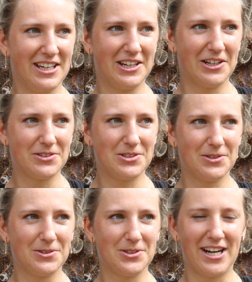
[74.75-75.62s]
you know,
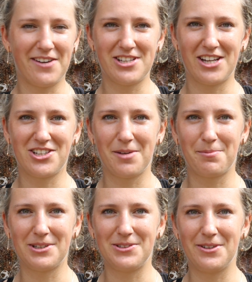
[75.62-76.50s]
to have such an
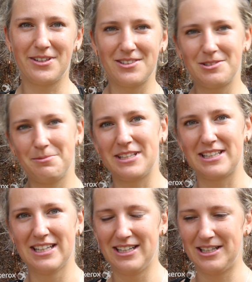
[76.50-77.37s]
opportunity to meet
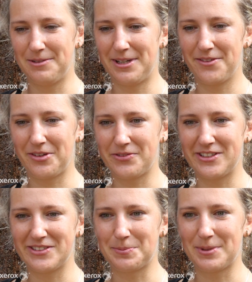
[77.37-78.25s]
one of your
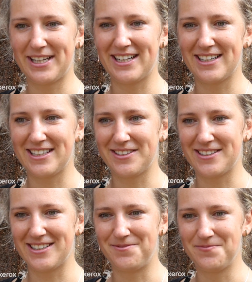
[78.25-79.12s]
favorite players.
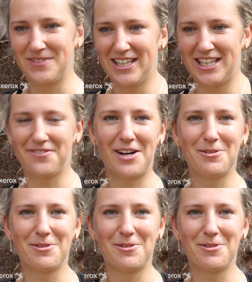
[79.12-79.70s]
If I